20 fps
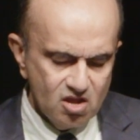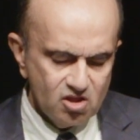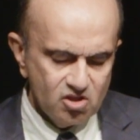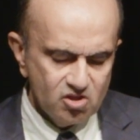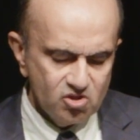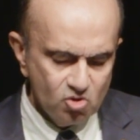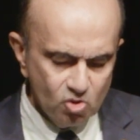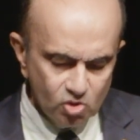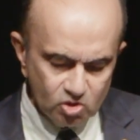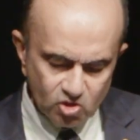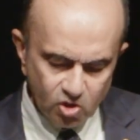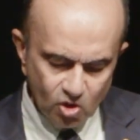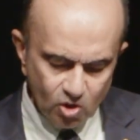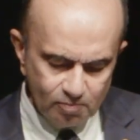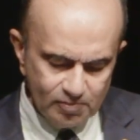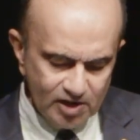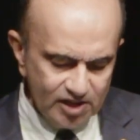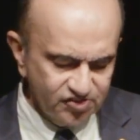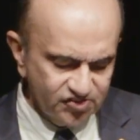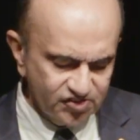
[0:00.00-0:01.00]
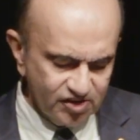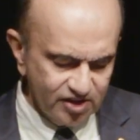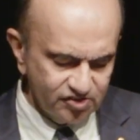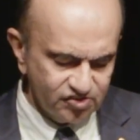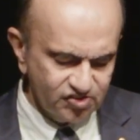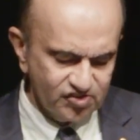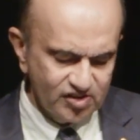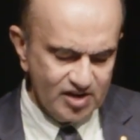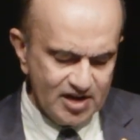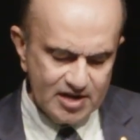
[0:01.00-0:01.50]
Youth
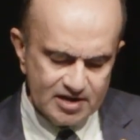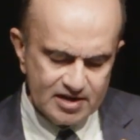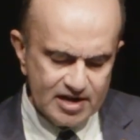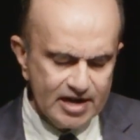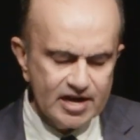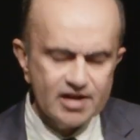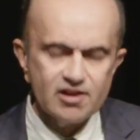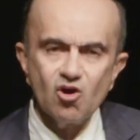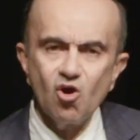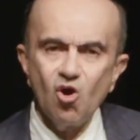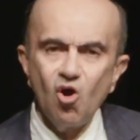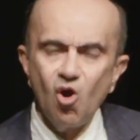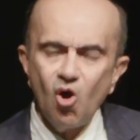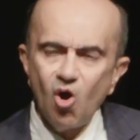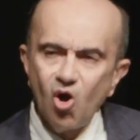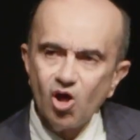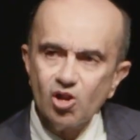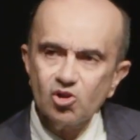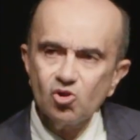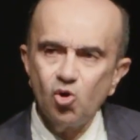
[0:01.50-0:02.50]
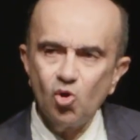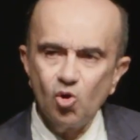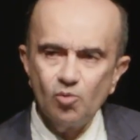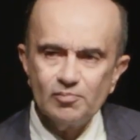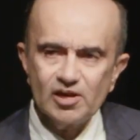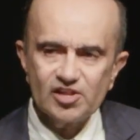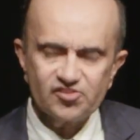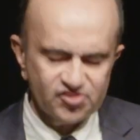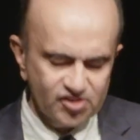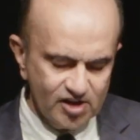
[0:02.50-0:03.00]
homelessness, indeed all
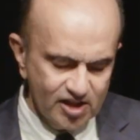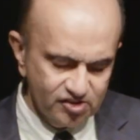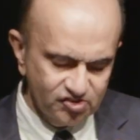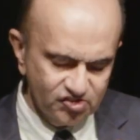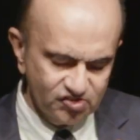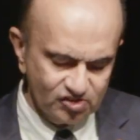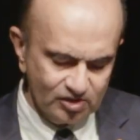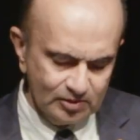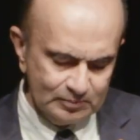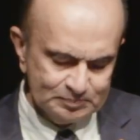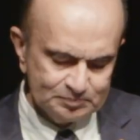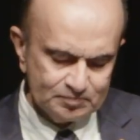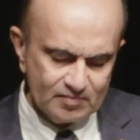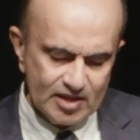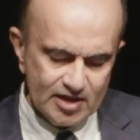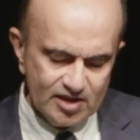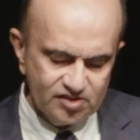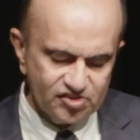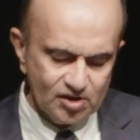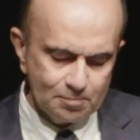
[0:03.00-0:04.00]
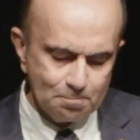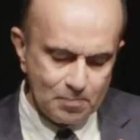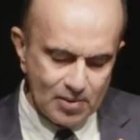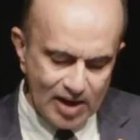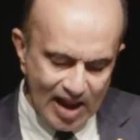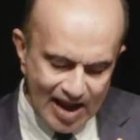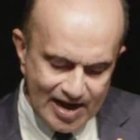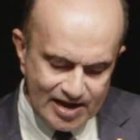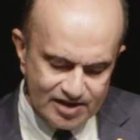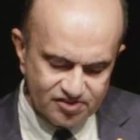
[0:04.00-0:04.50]
homelessness, is a
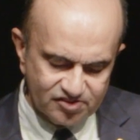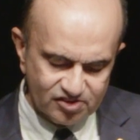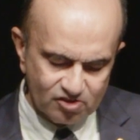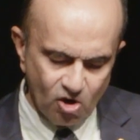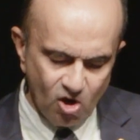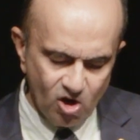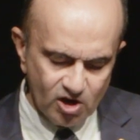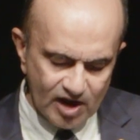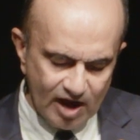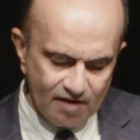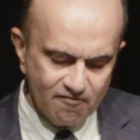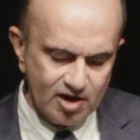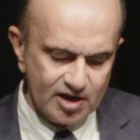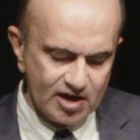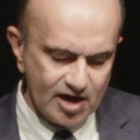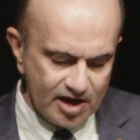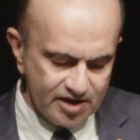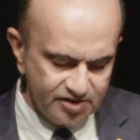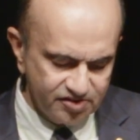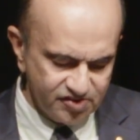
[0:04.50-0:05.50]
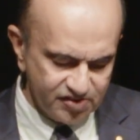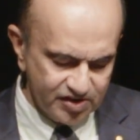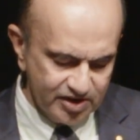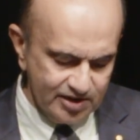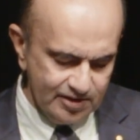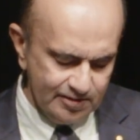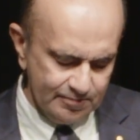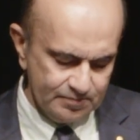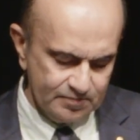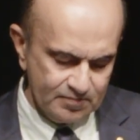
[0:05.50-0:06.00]
blight on our
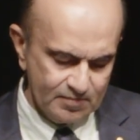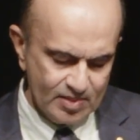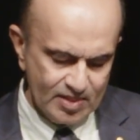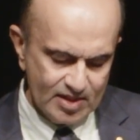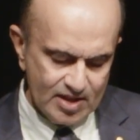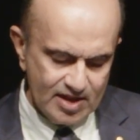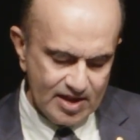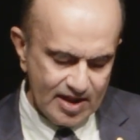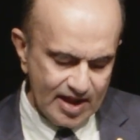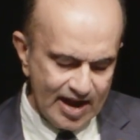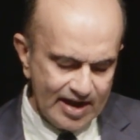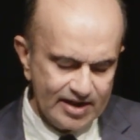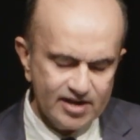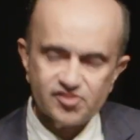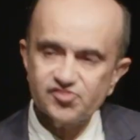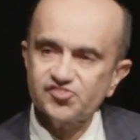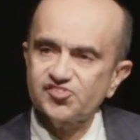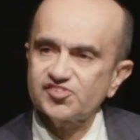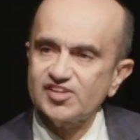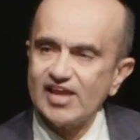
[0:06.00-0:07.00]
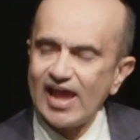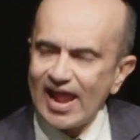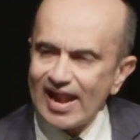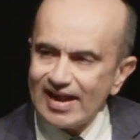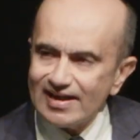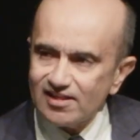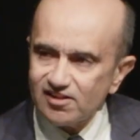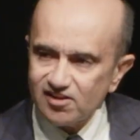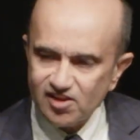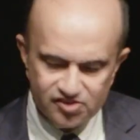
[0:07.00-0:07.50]
country and a
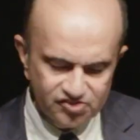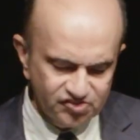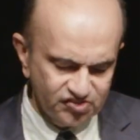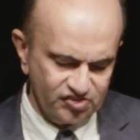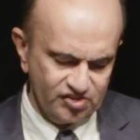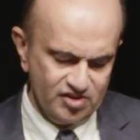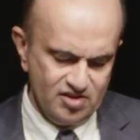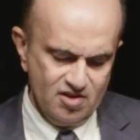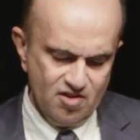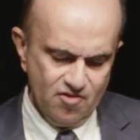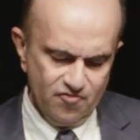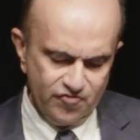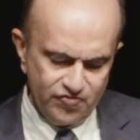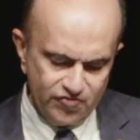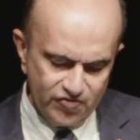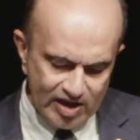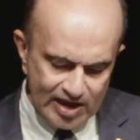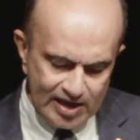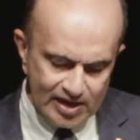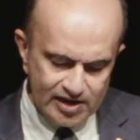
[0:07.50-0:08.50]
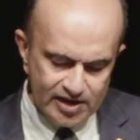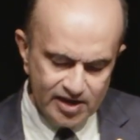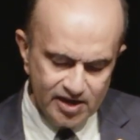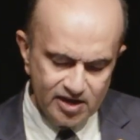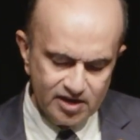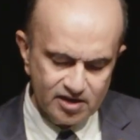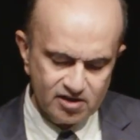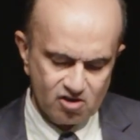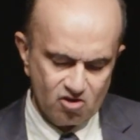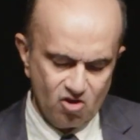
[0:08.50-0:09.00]
scandalous
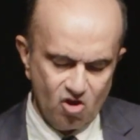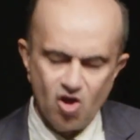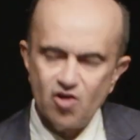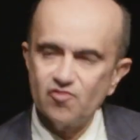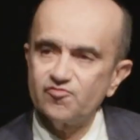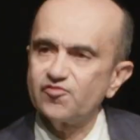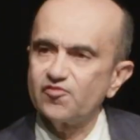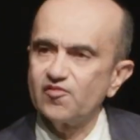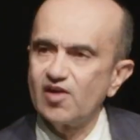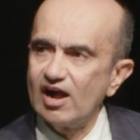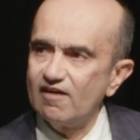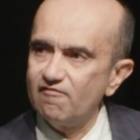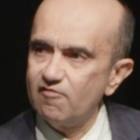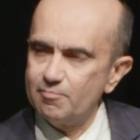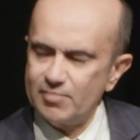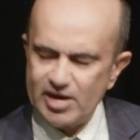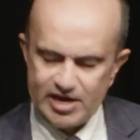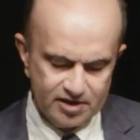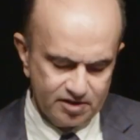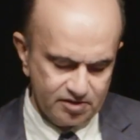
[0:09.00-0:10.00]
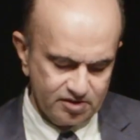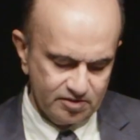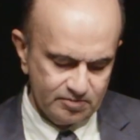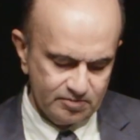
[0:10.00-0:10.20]
failure of government.